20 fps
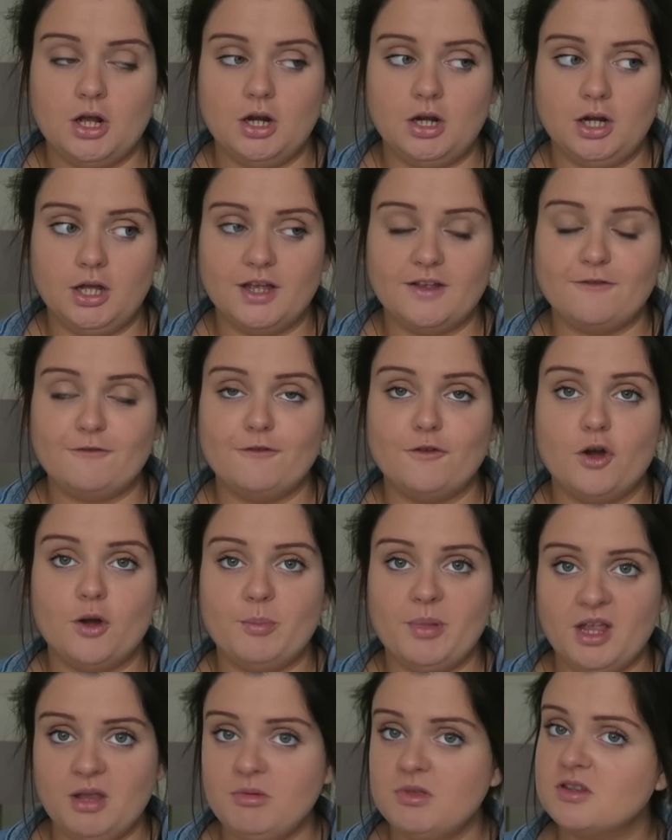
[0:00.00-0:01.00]
Like, for a
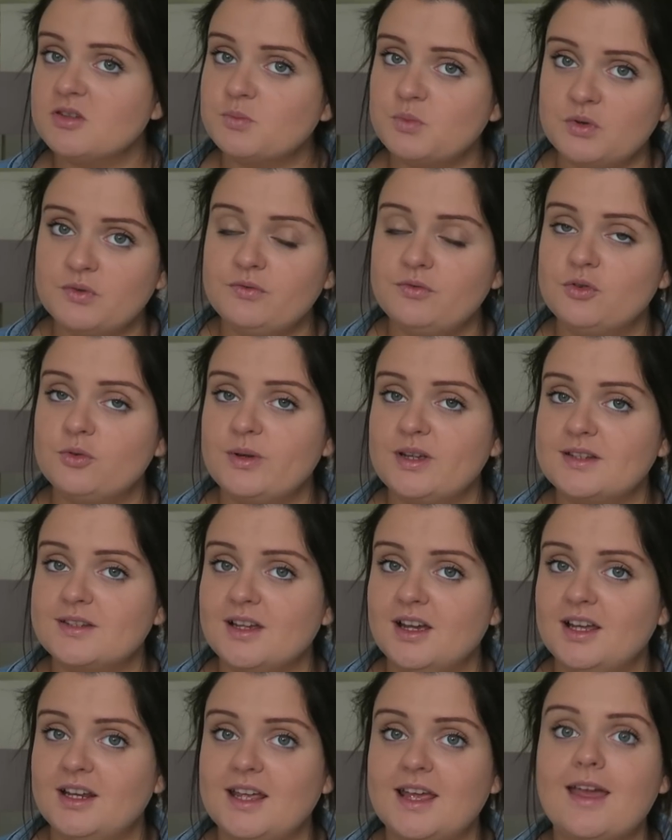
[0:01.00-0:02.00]
baby that's born 4 weeks
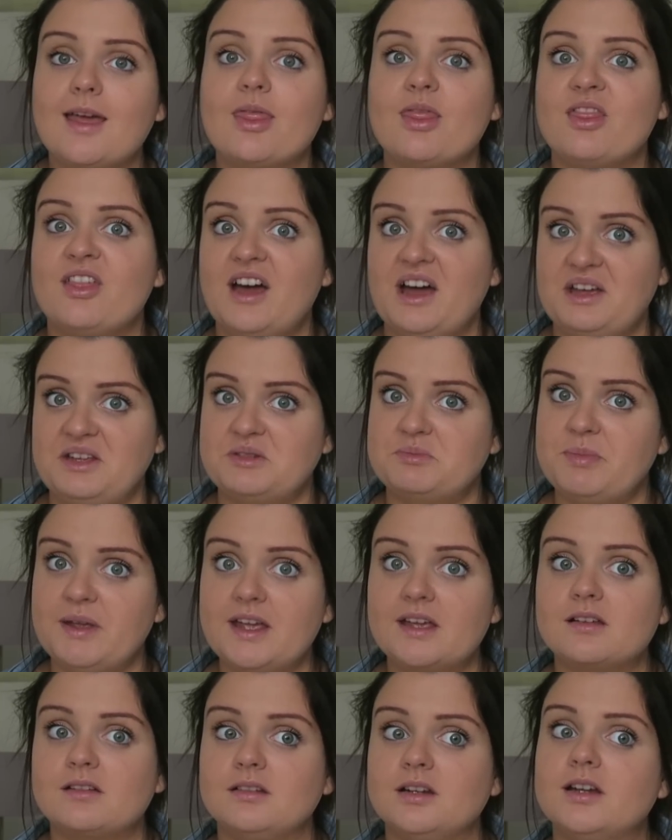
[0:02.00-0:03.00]
early, that is
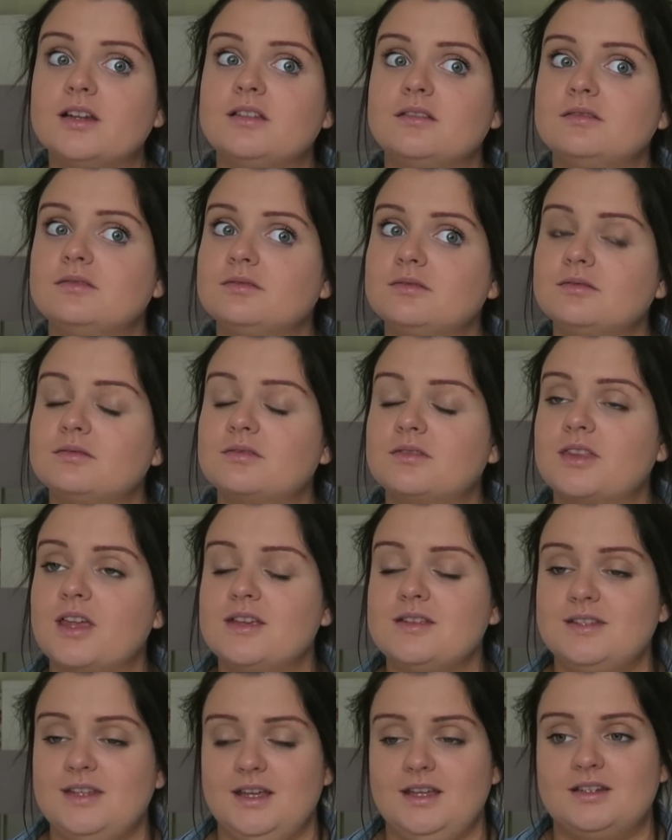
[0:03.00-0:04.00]
big. Like,
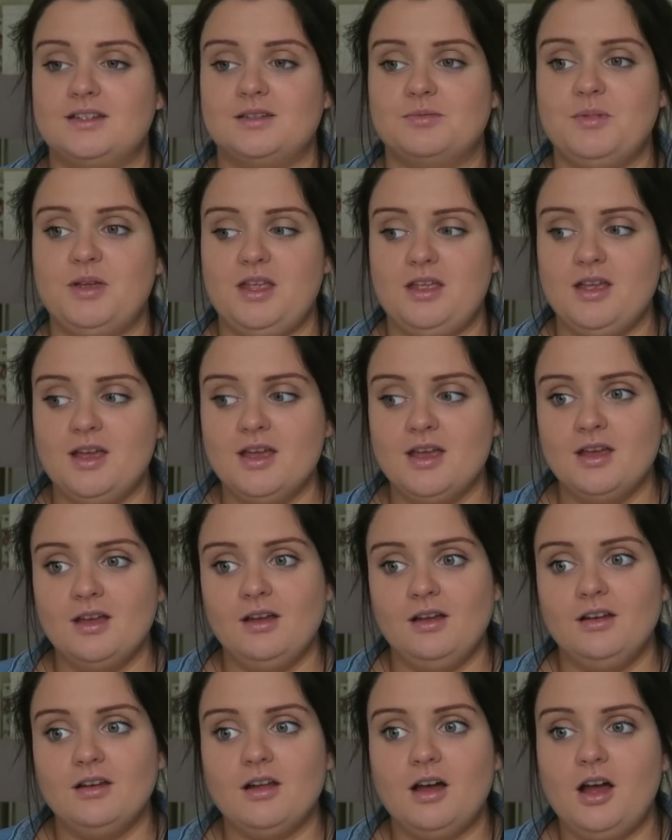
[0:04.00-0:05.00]
they said to me,
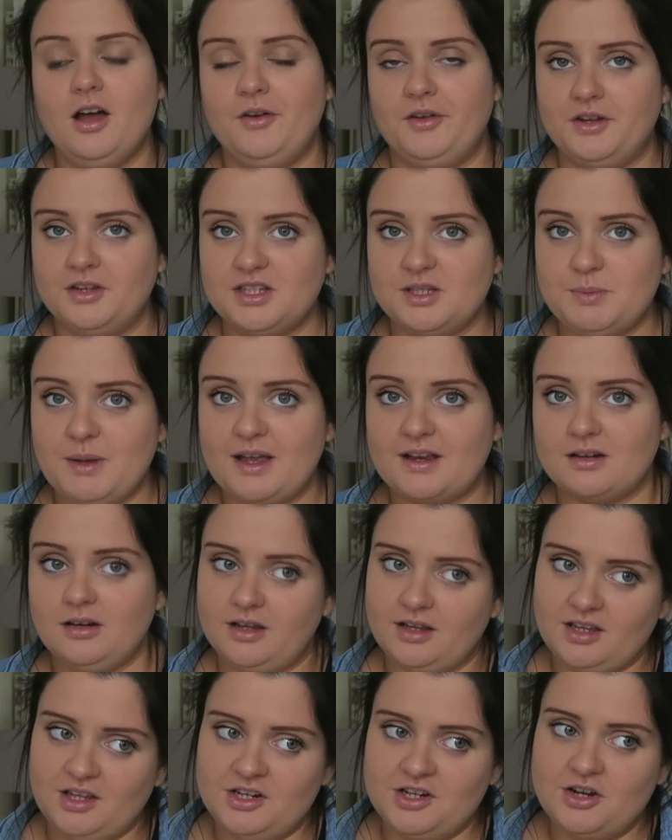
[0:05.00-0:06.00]
like, I would expect
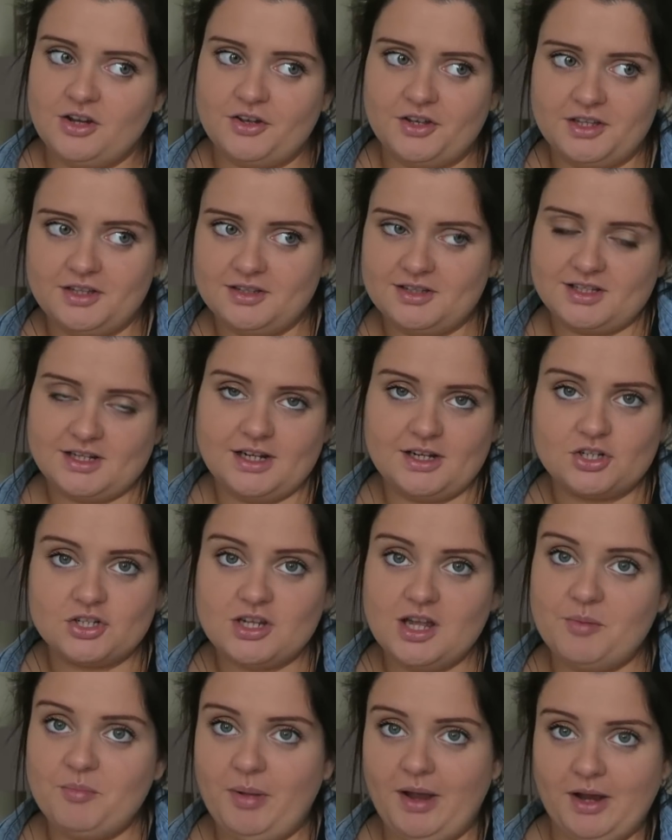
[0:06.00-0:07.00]
like a
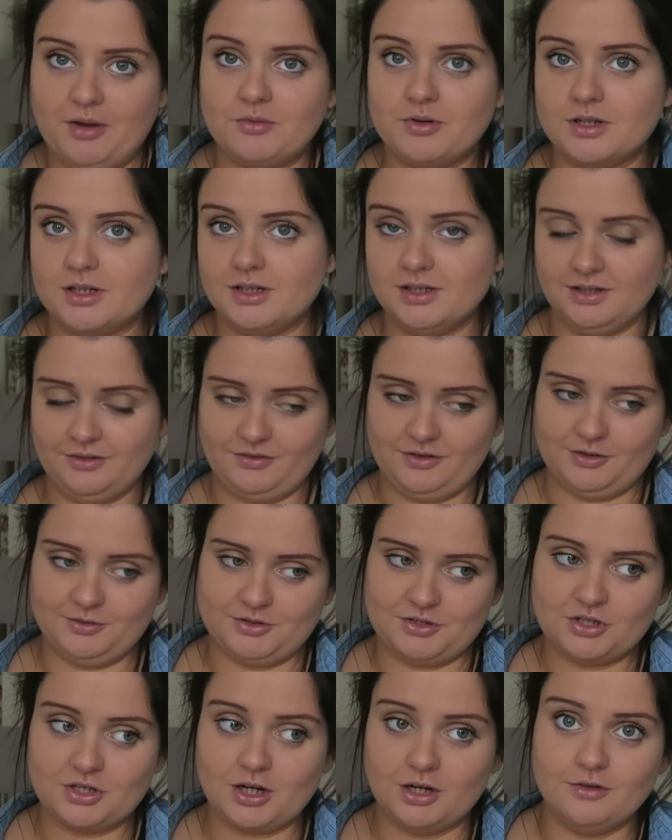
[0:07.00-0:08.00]
9/10 pounder if I
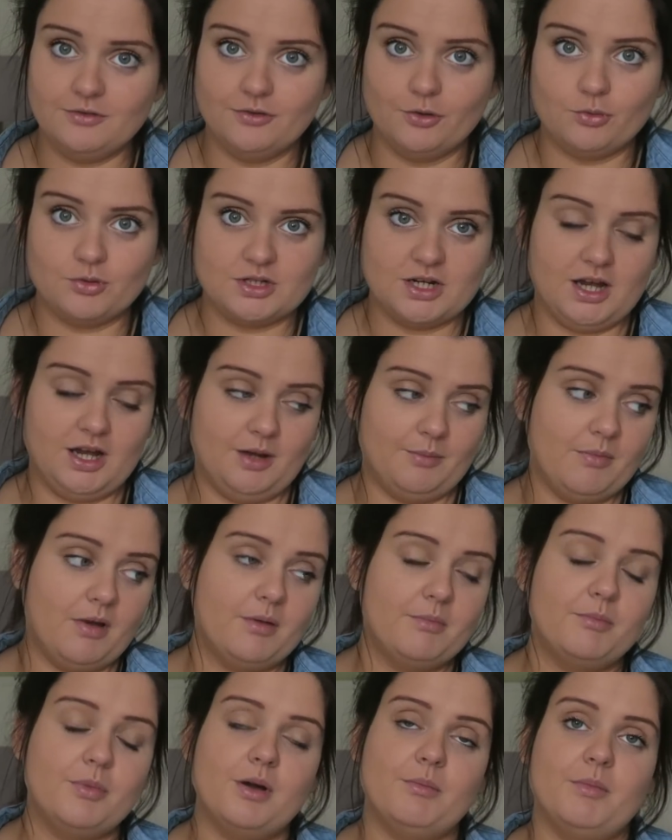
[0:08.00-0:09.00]
was to go full term,
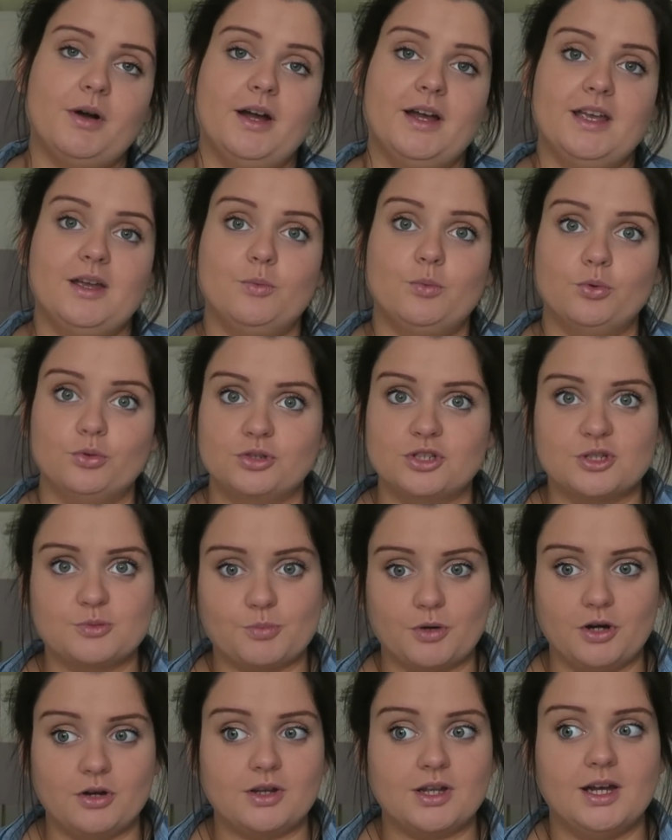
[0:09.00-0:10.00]
but my waters
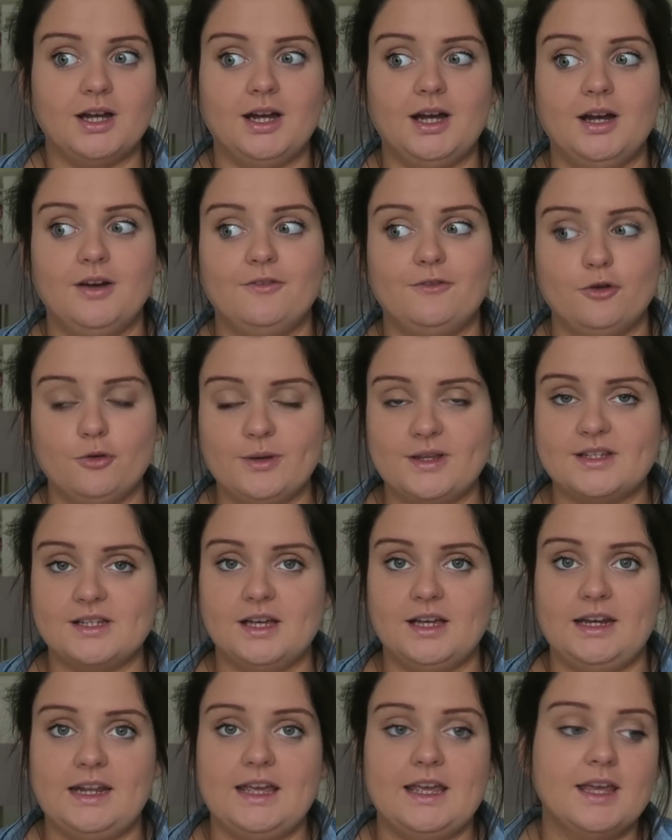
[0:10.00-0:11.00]
broke 4 weeks
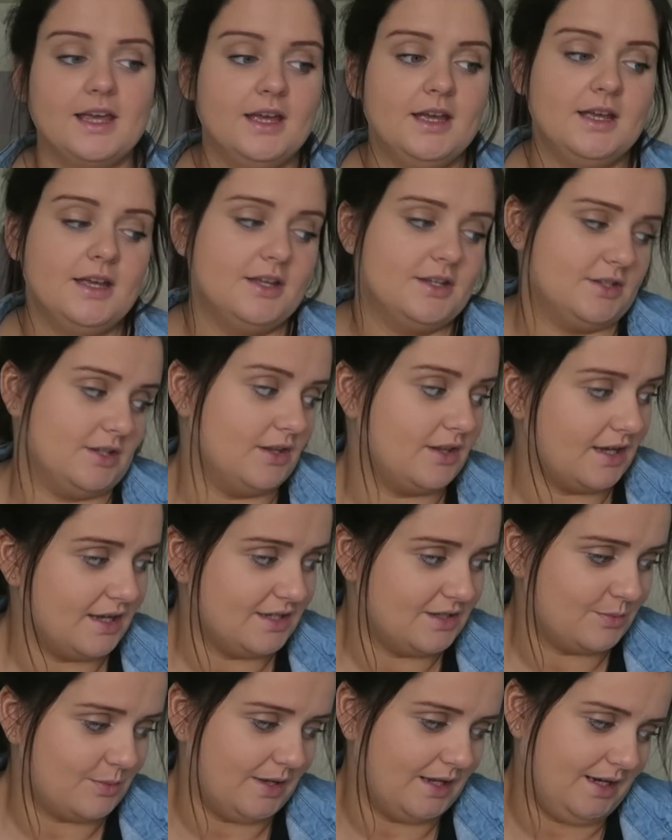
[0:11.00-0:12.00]
early, so that
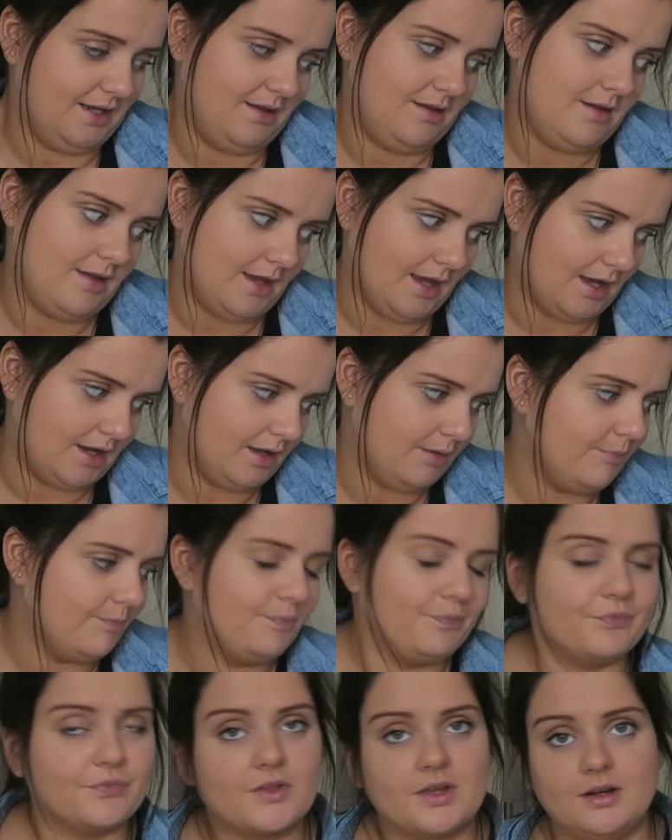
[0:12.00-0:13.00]
is when he came.